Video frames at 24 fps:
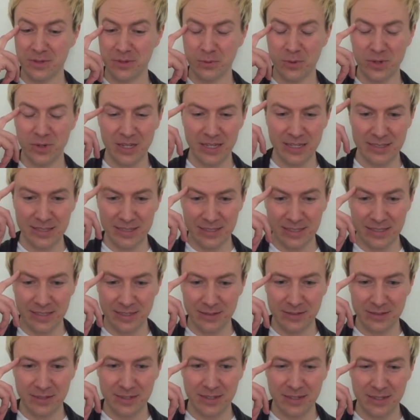What is?
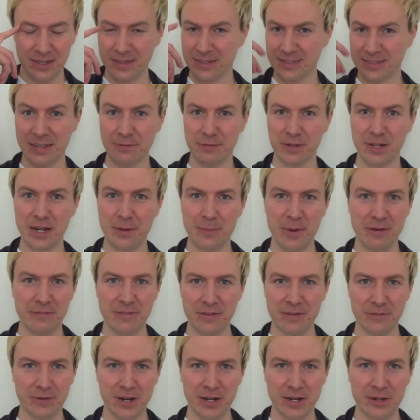And that's definitely not my
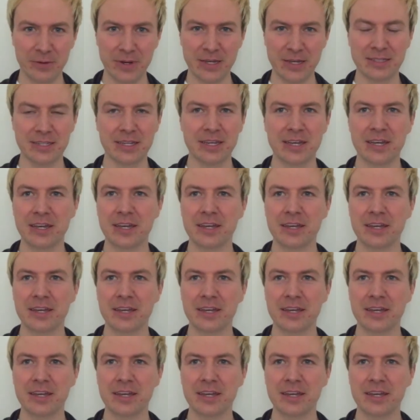favorite anyways.